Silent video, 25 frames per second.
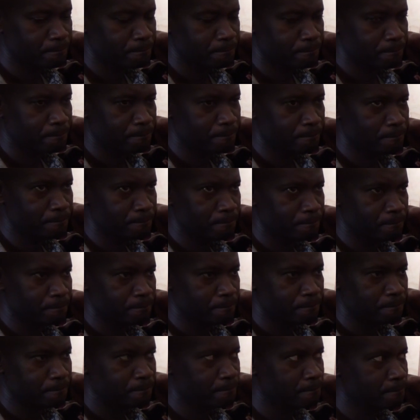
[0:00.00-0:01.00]

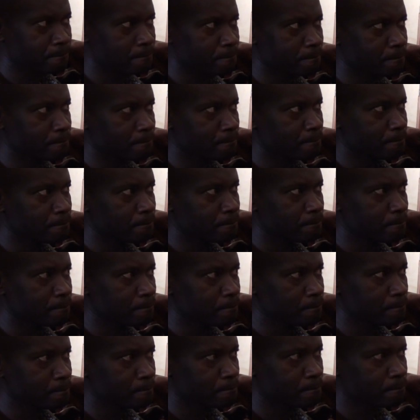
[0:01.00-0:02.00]

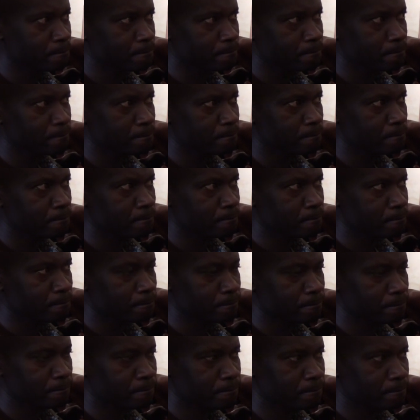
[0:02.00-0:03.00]

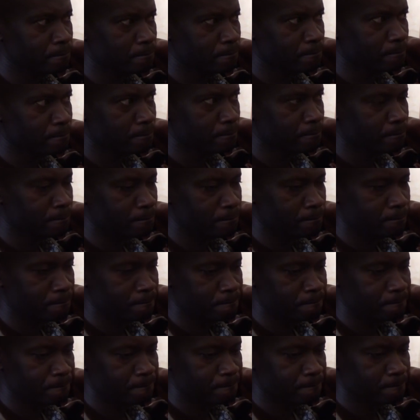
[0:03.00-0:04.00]

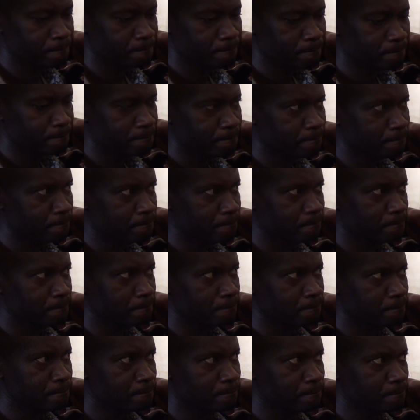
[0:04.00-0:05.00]

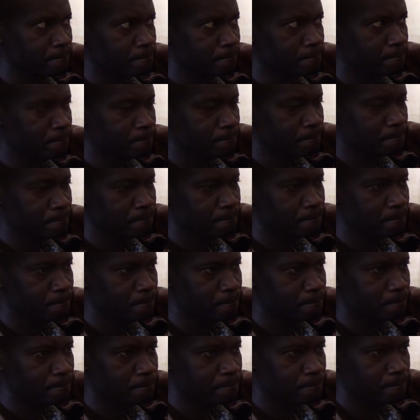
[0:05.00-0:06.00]

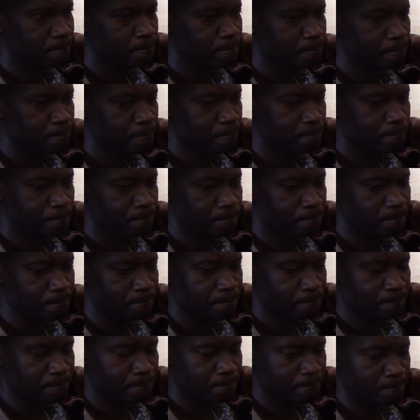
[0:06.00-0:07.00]

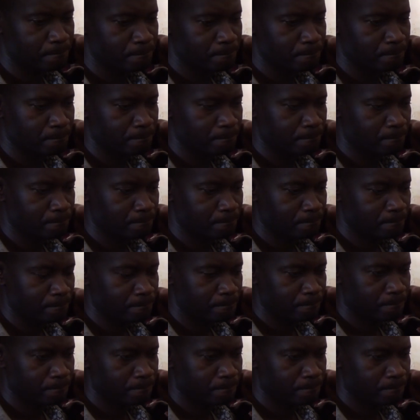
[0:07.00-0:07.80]
(silent)